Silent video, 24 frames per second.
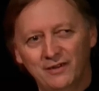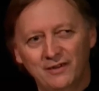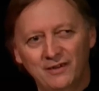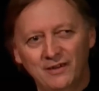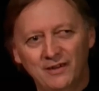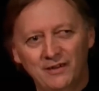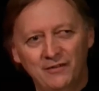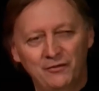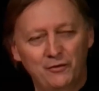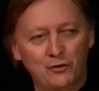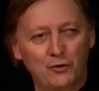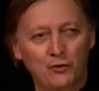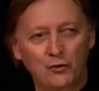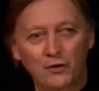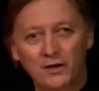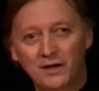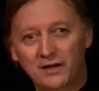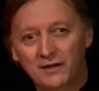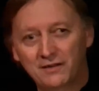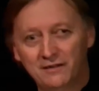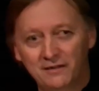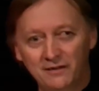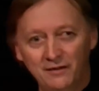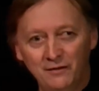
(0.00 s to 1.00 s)
It's a
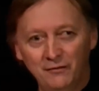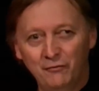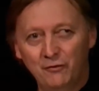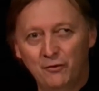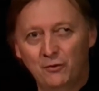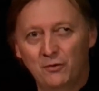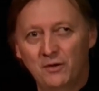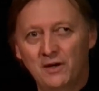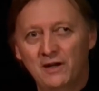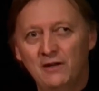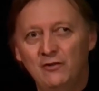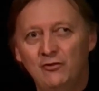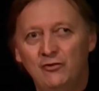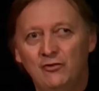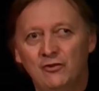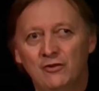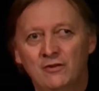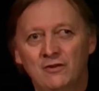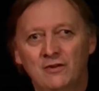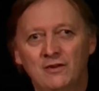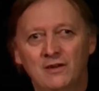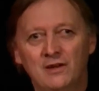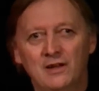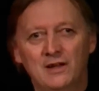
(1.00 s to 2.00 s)
collective
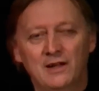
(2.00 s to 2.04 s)
creation.